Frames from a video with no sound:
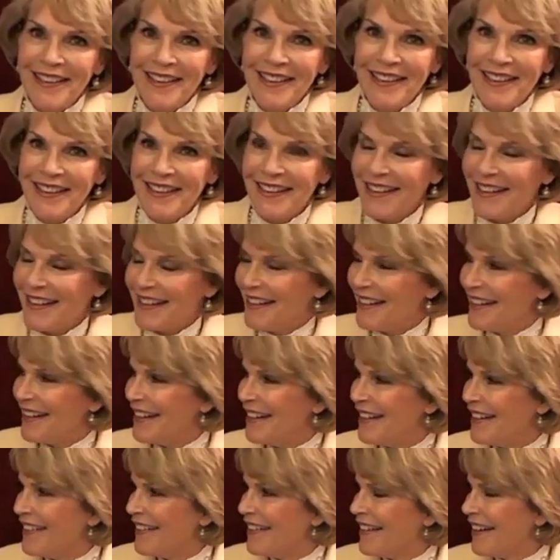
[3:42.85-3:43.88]

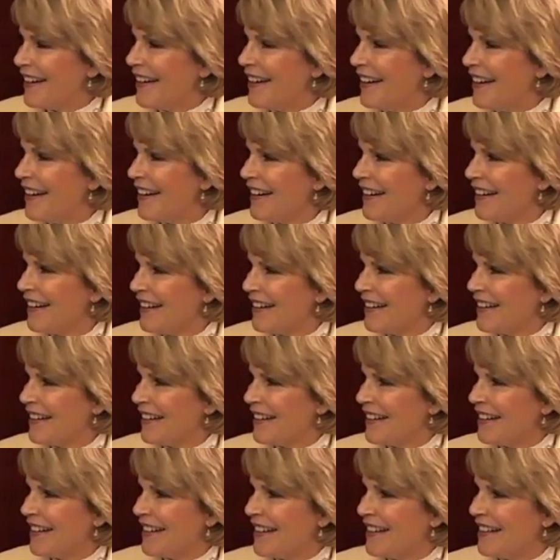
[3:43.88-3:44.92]

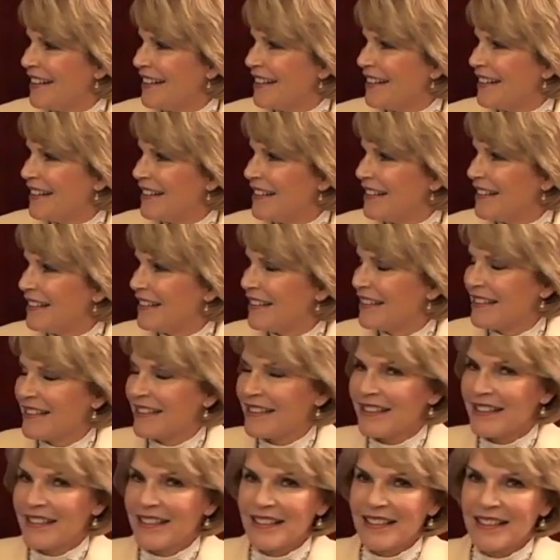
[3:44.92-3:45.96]

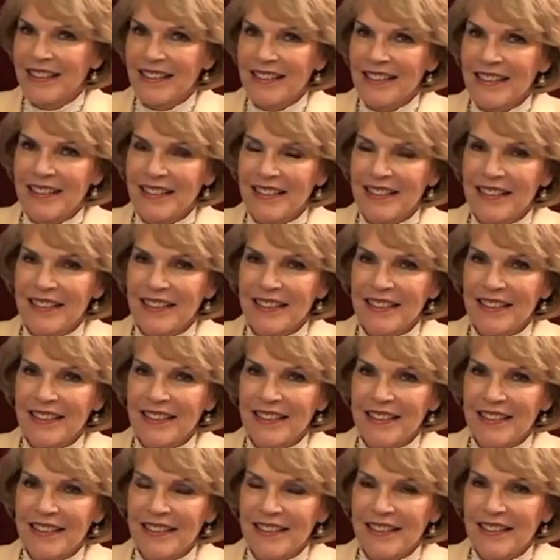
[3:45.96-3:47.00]

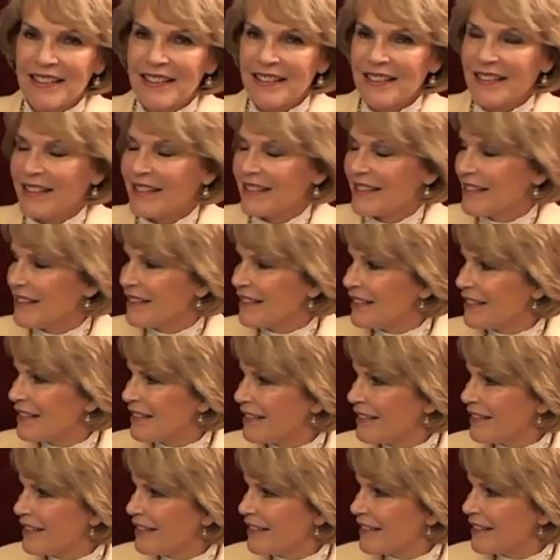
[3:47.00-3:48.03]

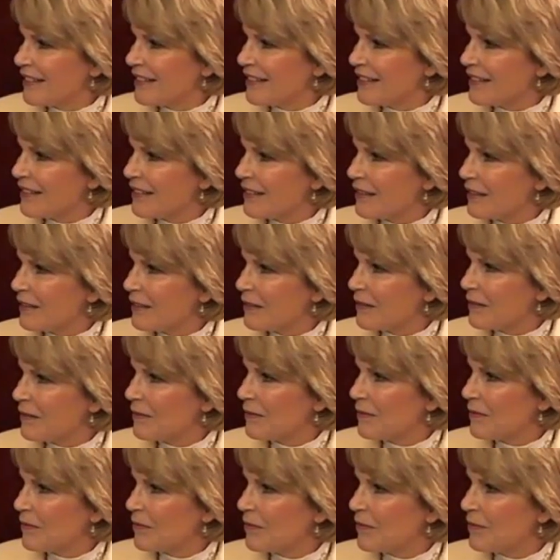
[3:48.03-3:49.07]

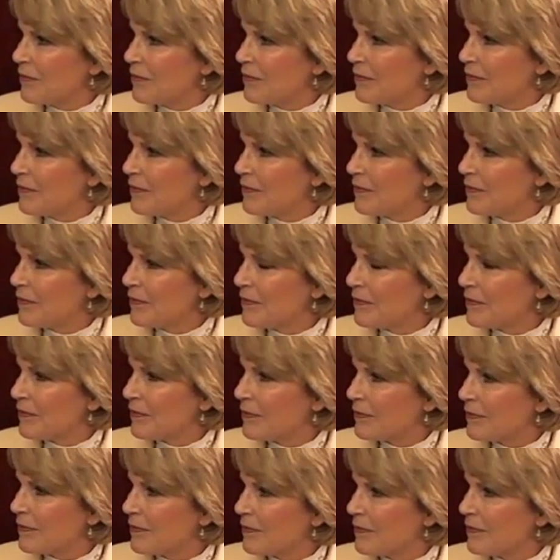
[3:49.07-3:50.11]

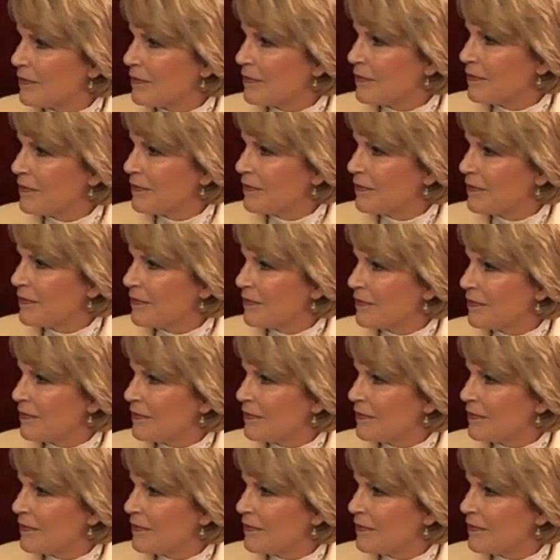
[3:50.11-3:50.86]
This person isn't speaking.